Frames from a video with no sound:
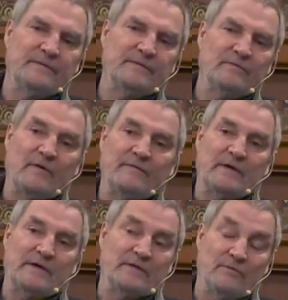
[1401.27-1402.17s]
the
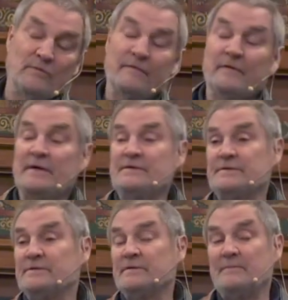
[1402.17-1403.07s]

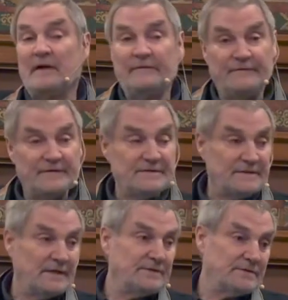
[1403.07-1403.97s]
revelation, the
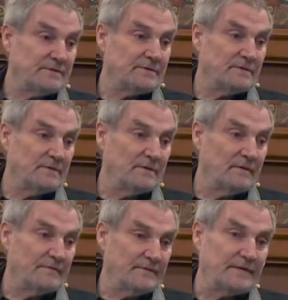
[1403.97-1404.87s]
manifestation
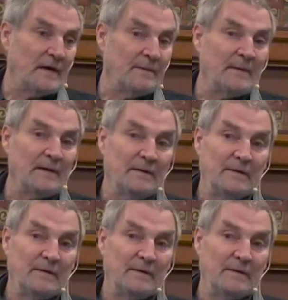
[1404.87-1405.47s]
of the Dharma.